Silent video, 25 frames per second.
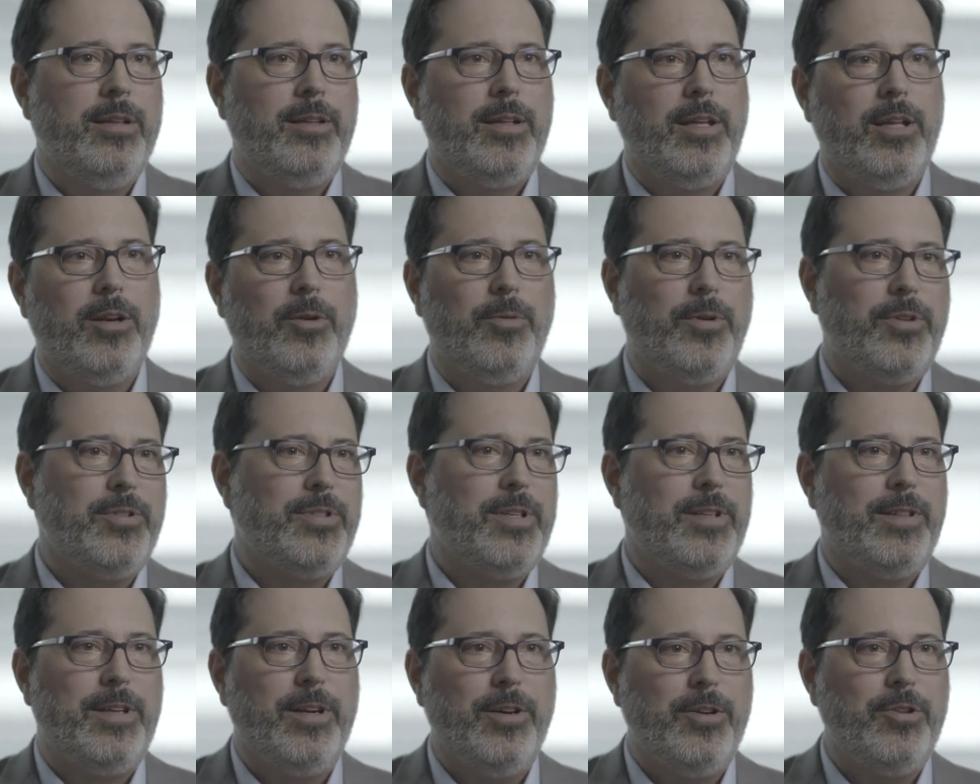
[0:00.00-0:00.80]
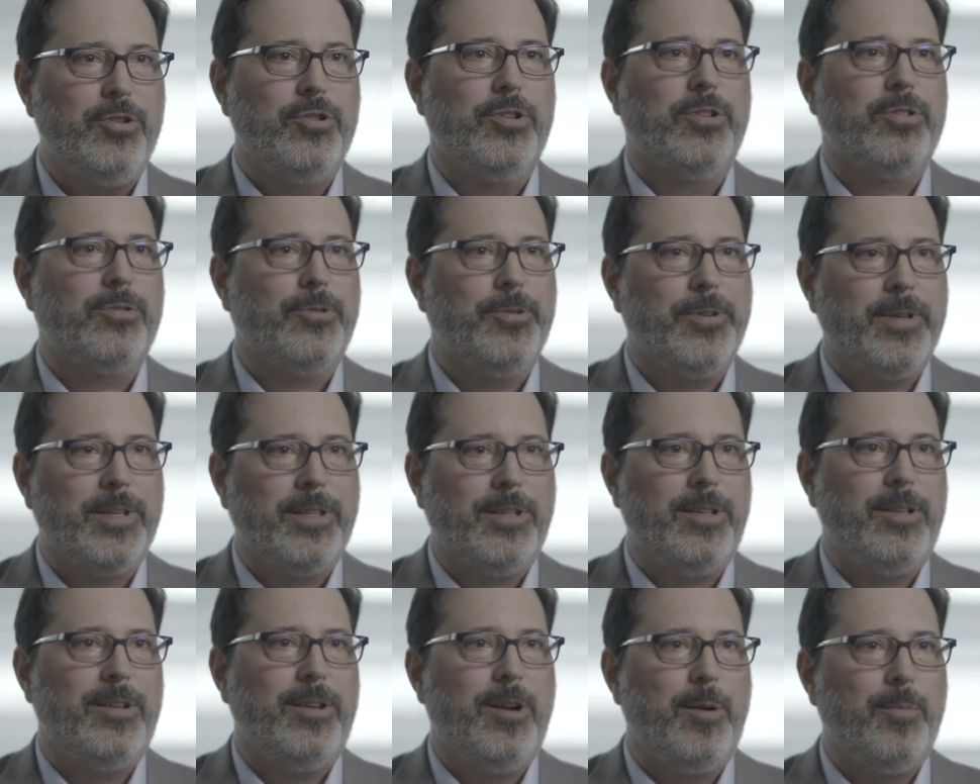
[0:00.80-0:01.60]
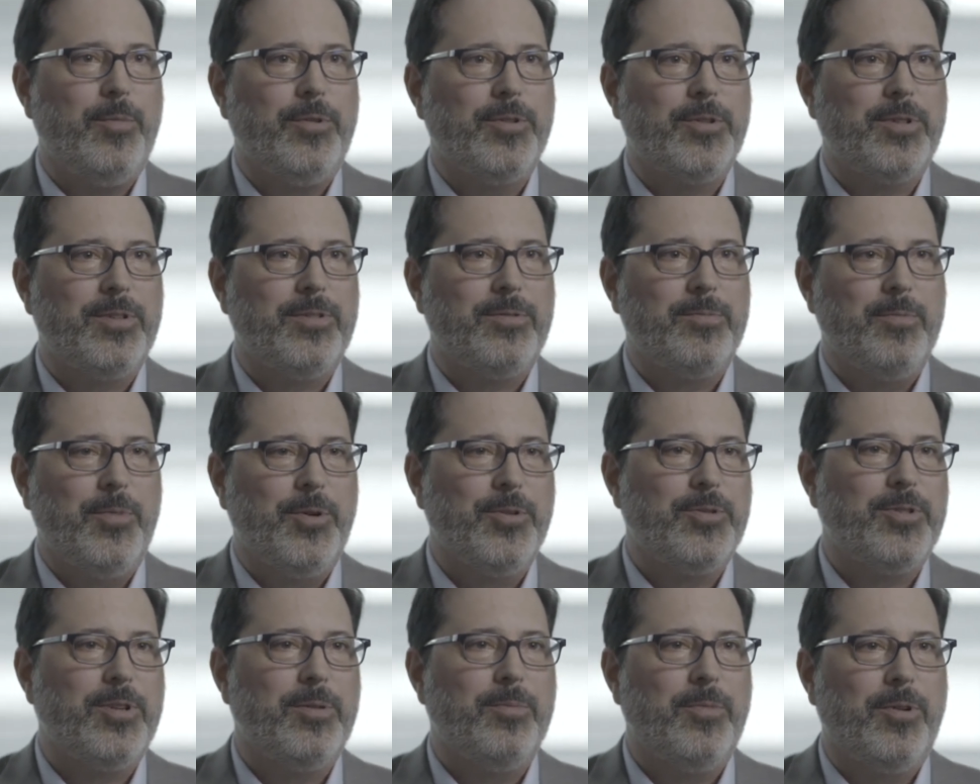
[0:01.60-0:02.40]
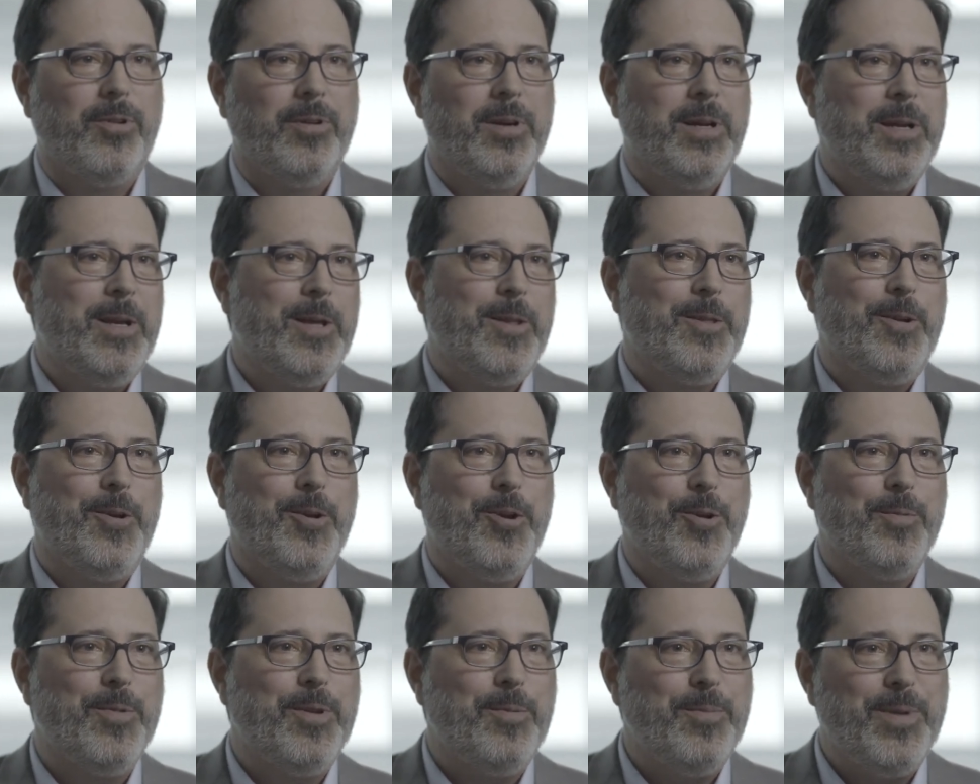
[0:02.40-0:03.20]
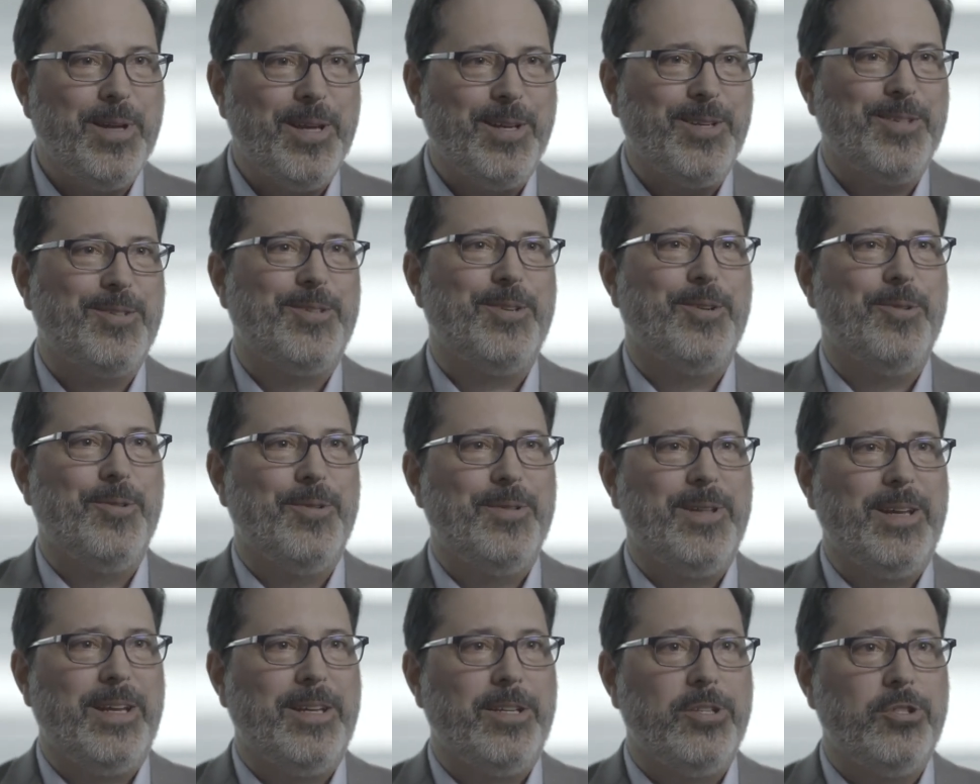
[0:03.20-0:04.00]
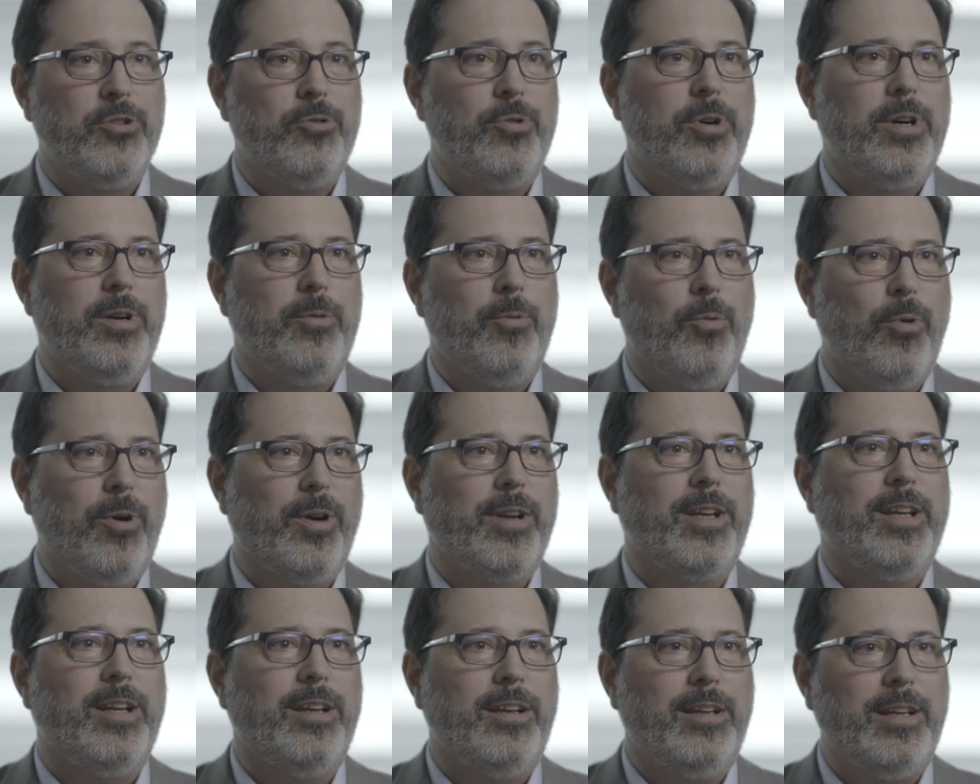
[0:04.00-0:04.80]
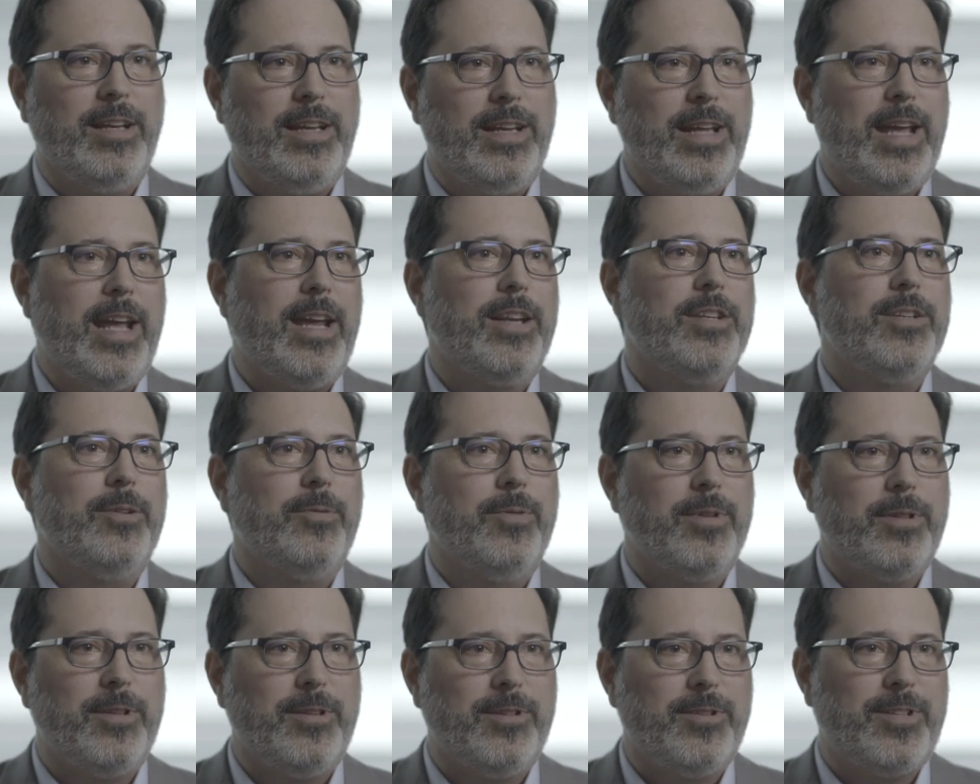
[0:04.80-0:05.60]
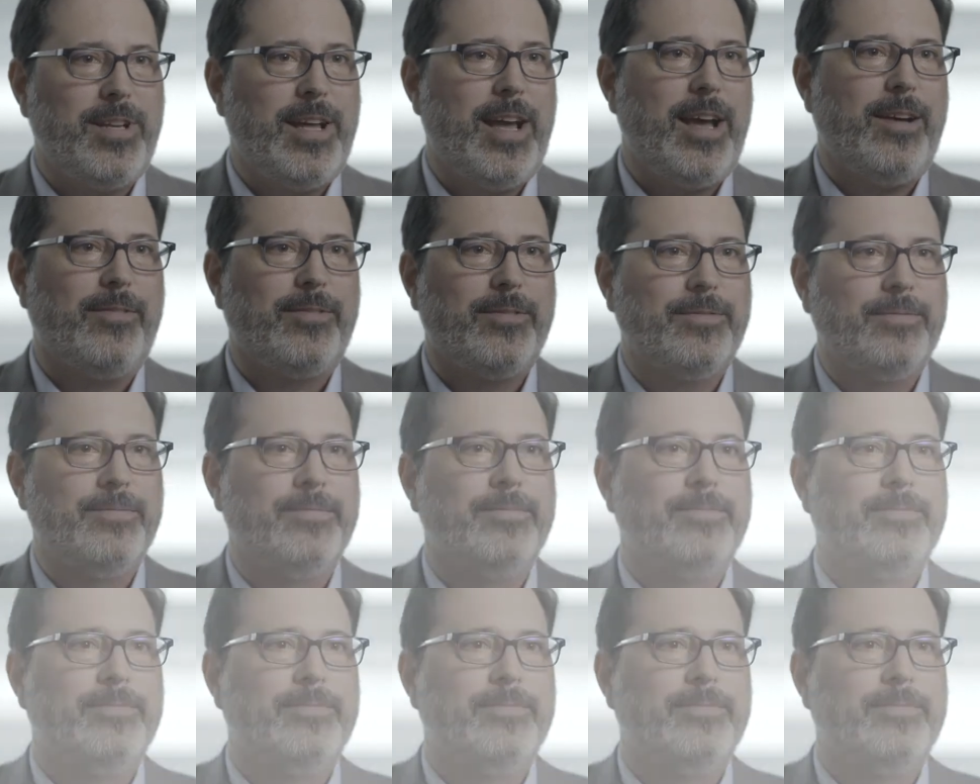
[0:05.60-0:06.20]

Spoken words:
They don't want to sit there and just look at the numbers, because most of them they're human beings too, and they enjoy working and engaging with their staff.